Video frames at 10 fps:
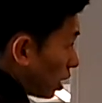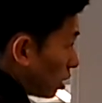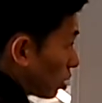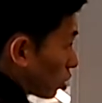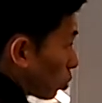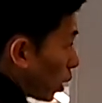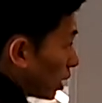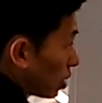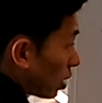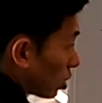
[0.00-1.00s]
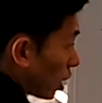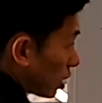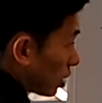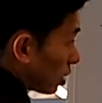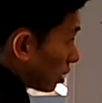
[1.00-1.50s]
in such a way such
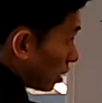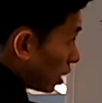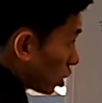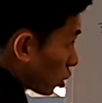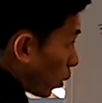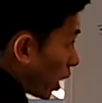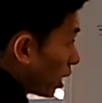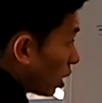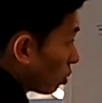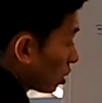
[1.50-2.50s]
as this square,